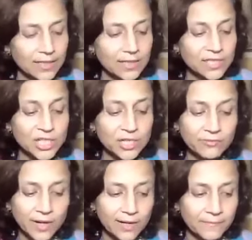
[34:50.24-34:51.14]

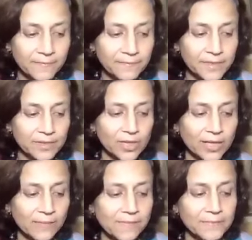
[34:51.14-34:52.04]
Shiva,
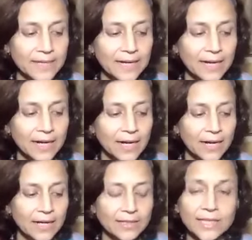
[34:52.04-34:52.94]
okay,
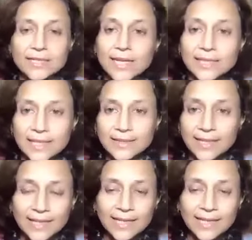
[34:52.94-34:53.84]
there is nothing
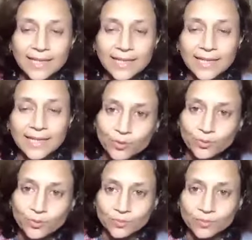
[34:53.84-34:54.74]
that he cannot do.
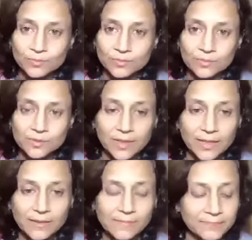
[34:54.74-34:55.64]

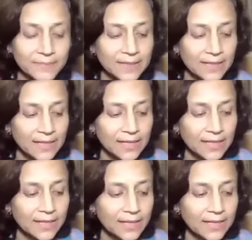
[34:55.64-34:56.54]
Okay,
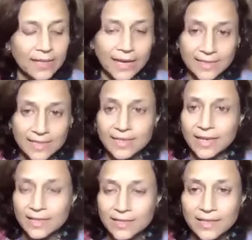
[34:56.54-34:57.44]
as I
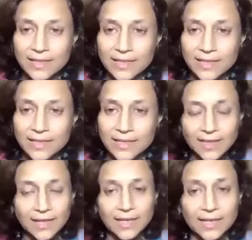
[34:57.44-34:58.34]
said, he can sing,
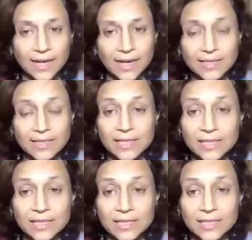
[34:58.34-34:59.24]
he can dance. He's
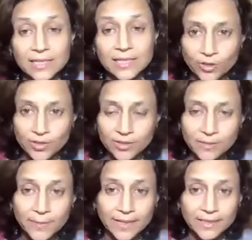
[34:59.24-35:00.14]
even a doctor,
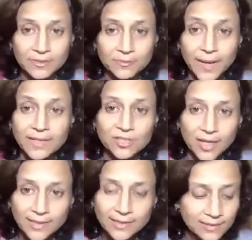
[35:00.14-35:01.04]

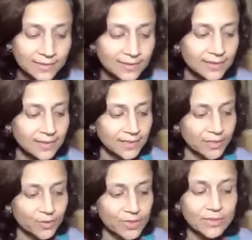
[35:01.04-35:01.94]
Bajnath.
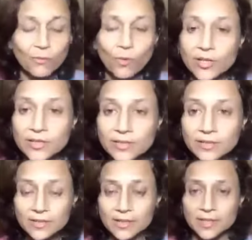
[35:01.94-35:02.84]
He's a warrior.
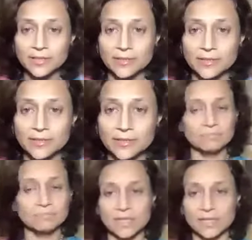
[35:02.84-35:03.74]

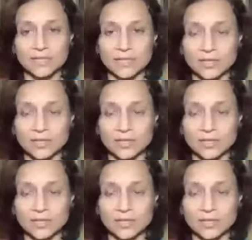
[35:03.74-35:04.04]
He's the